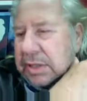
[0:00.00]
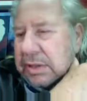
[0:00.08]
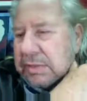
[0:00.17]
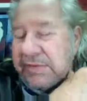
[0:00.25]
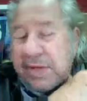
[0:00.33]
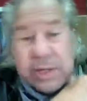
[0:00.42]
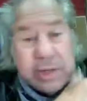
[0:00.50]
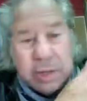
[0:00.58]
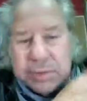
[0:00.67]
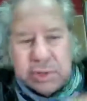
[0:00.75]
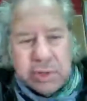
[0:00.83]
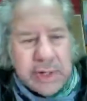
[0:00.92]
Van Gogh
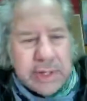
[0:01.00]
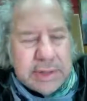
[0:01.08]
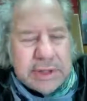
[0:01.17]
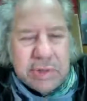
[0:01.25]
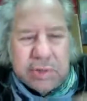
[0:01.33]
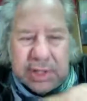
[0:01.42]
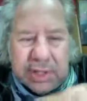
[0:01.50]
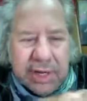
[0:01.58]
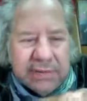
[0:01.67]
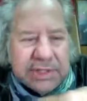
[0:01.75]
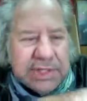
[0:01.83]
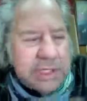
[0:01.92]
was great at showing the
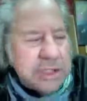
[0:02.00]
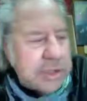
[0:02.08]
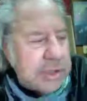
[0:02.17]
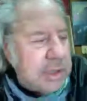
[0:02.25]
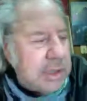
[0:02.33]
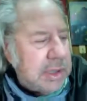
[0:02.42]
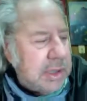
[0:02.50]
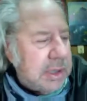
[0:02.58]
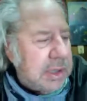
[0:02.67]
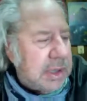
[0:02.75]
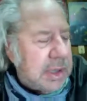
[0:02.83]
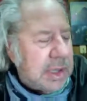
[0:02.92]
conversation.
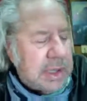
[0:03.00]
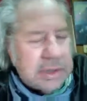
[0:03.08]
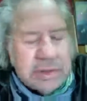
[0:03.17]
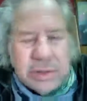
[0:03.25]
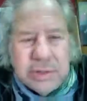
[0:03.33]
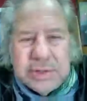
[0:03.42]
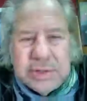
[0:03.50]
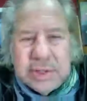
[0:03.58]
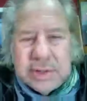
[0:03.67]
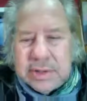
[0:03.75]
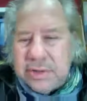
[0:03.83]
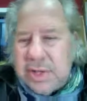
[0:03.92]

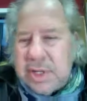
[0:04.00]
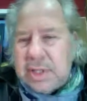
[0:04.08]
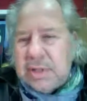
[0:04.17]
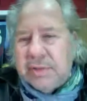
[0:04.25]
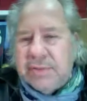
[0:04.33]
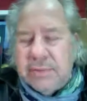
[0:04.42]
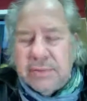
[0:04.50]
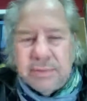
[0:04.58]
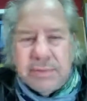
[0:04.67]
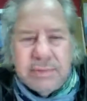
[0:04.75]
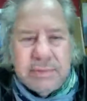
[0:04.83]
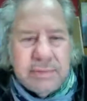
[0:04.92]
Toulouse-Lautrec, the
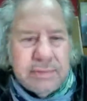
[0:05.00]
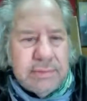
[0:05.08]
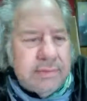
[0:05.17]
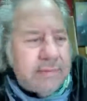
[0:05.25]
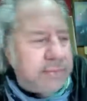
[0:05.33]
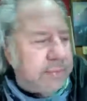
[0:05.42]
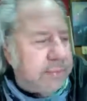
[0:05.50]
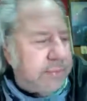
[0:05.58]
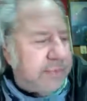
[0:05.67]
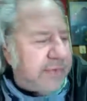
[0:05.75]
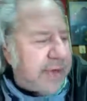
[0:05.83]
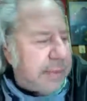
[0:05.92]

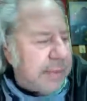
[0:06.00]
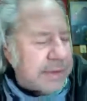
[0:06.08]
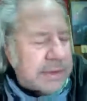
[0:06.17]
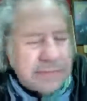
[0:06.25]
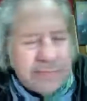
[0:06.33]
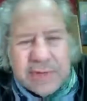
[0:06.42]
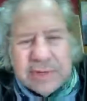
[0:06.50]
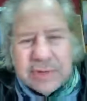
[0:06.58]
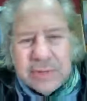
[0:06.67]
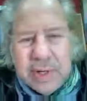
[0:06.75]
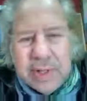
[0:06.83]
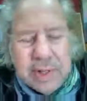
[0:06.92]
famous French
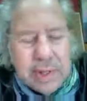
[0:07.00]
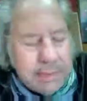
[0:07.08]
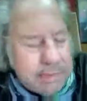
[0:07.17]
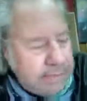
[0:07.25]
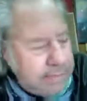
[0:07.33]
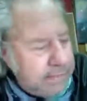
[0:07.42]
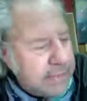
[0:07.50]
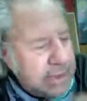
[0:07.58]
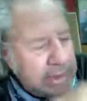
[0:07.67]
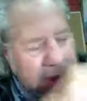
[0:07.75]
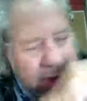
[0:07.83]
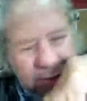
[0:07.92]

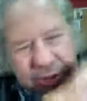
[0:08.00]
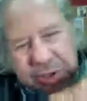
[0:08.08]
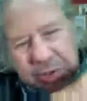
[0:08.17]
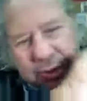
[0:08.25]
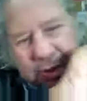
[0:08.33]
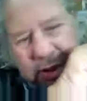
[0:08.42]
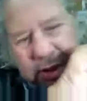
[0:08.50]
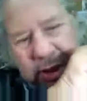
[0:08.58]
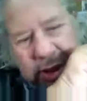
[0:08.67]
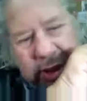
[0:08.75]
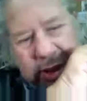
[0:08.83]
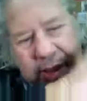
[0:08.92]
he would show
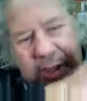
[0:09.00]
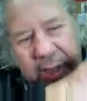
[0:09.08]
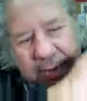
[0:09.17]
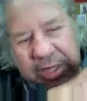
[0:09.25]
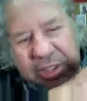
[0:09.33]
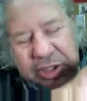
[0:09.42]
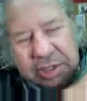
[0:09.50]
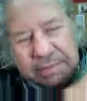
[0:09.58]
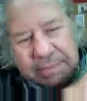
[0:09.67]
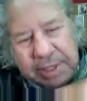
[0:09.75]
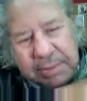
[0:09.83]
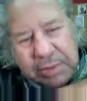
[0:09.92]
the combination of
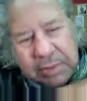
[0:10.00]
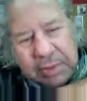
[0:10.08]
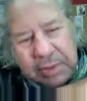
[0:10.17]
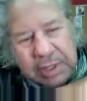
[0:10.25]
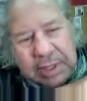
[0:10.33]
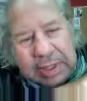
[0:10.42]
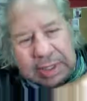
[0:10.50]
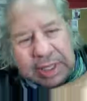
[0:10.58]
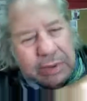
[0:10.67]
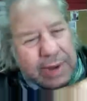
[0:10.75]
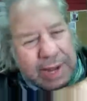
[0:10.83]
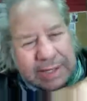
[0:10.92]
people
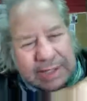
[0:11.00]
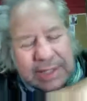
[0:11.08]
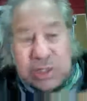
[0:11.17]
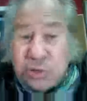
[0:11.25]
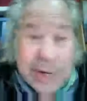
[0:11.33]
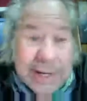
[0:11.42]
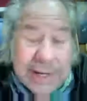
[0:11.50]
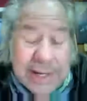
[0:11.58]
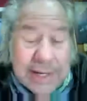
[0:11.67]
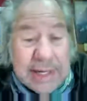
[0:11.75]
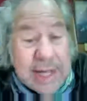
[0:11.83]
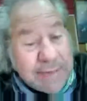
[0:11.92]
interacting,
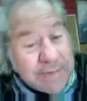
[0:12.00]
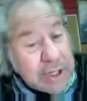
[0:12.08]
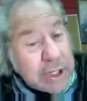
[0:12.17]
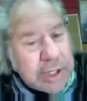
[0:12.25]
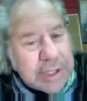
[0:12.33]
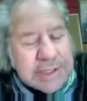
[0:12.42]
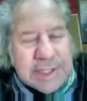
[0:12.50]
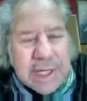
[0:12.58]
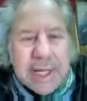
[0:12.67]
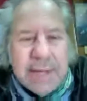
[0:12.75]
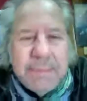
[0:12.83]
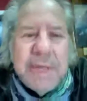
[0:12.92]
drinking, having a good
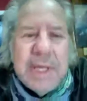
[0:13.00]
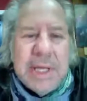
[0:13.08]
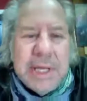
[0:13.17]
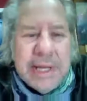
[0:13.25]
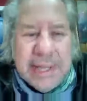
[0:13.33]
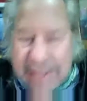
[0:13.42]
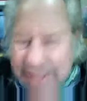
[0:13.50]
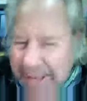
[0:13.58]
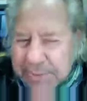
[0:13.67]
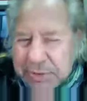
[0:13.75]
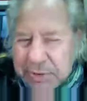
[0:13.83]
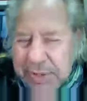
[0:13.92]
time, and he
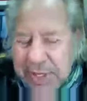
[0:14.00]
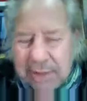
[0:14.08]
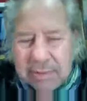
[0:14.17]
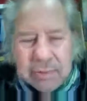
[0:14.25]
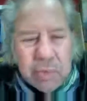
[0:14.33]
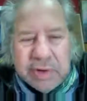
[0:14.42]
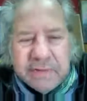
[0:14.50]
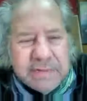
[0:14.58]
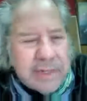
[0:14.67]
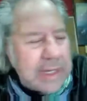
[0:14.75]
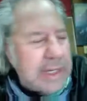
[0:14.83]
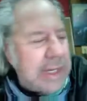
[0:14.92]
captured that
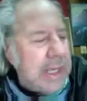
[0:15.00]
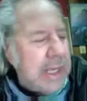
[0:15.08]
wonderfully.